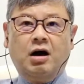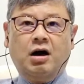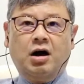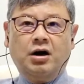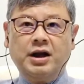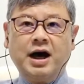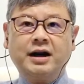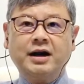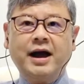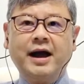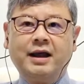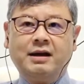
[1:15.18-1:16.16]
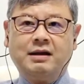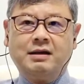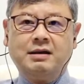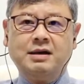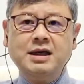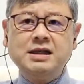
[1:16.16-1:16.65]
On the other hand,
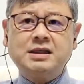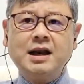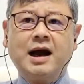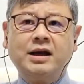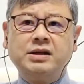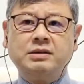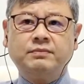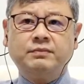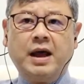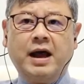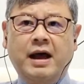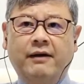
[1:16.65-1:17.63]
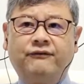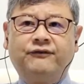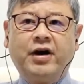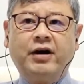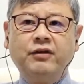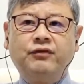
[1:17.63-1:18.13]
leased lines have
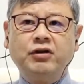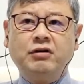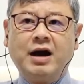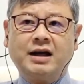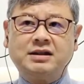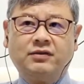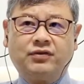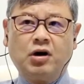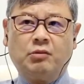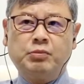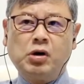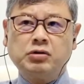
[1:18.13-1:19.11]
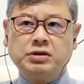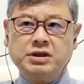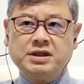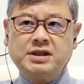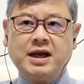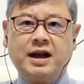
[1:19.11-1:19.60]
very few active
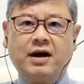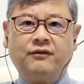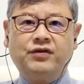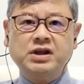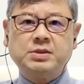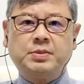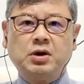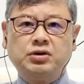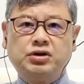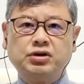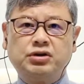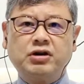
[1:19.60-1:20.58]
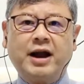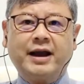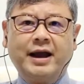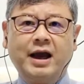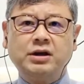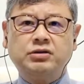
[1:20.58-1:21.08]
components that are visible to
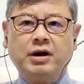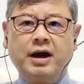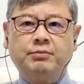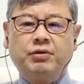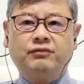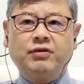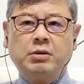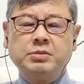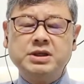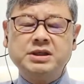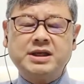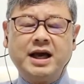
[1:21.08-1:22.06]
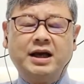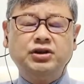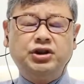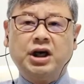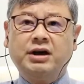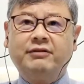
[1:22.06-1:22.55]
track end-to-end performance
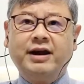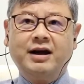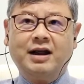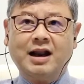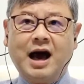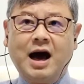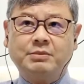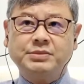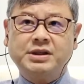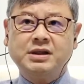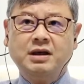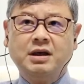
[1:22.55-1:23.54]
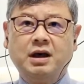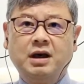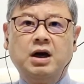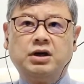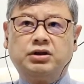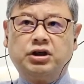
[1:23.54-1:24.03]
and generate alarms.
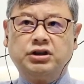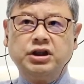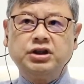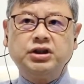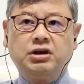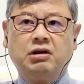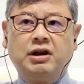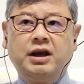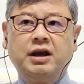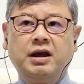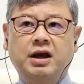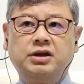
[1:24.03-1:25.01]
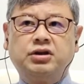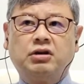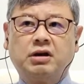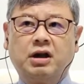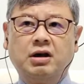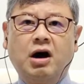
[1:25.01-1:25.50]
Traditionally, it
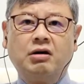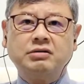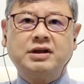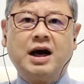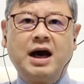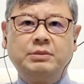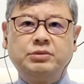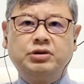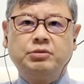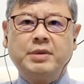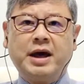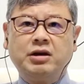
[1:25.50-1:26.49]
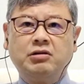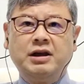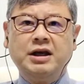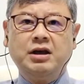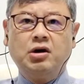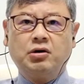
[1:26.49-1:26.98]
took a long time to
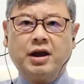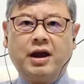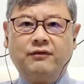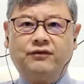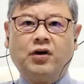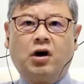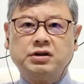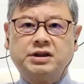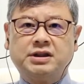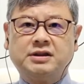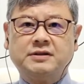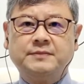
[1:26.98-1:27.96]
manually locate faults.